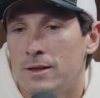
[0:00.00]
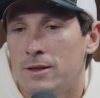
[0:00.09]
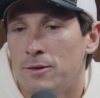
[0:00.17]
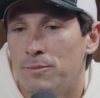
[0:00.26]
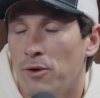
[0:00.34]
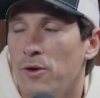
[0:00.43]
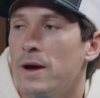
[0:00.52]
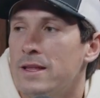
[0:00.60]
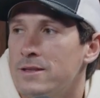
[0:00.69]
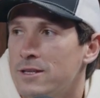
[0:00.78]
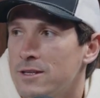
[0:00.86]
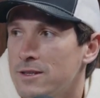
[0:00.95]
The
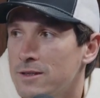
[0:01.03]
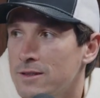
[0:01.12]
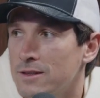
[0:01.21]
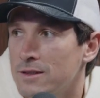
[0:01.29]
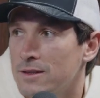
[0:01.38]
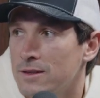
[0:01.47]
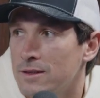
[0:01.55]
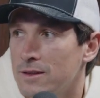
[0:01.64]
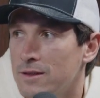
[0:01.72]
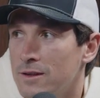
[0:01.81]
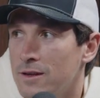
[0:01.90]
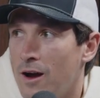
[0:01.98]
Bruins
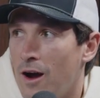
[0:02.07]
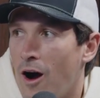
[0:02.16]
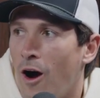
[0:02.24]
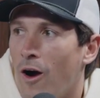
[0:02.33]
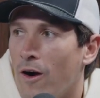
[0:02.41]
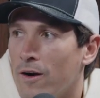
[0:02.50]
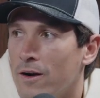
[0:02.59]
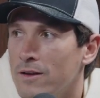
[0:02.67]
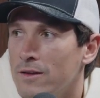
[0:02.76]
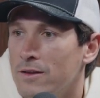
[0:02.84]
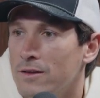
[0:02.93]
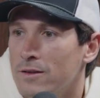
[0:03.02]
are
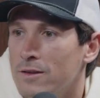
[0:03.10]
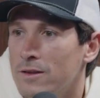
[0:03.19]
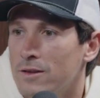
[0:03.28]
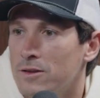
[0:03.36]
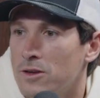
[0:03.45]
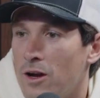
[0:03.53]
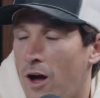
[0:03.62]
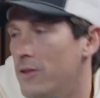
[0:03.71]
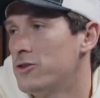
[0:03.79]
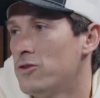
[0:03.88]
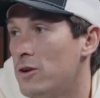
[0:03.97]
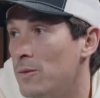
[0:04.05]
on the
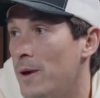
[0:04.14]
struggle